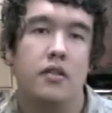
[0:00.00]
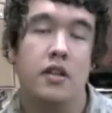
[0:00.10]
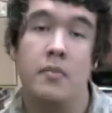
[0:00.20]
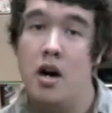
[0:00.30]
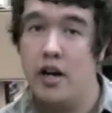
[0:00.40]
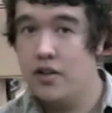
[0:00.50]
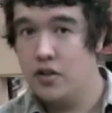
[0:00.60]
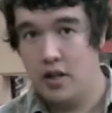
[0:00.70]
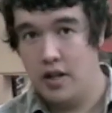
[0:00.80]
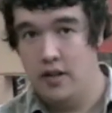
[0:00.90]
The markings
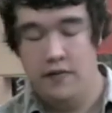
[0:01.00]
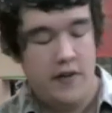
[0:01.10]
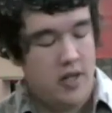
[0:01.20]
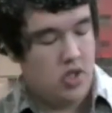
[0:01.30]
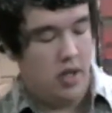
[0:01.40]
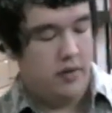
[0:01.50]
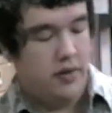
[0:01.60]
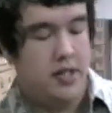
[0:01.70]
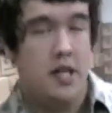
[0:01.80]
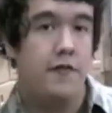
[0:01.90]
on the gun feature
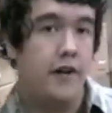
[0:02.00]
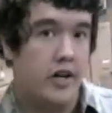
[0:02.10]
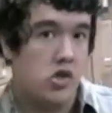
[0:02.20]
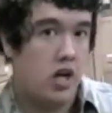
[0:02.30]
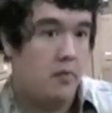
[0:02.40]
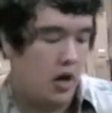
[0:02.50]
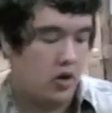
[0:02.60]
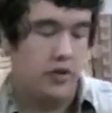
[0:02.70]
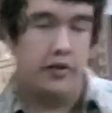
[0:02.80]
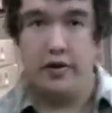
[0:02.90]
the Deepfire
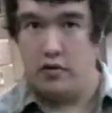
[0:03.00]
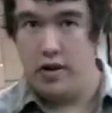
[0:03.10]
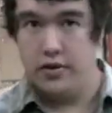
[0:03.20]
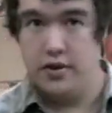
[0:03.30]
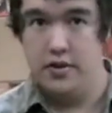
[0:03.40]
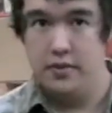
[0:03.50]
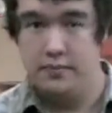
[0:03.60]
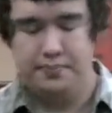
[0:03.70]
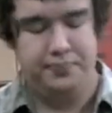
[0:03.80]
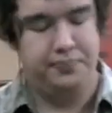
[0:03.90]
trademark on the front rail system,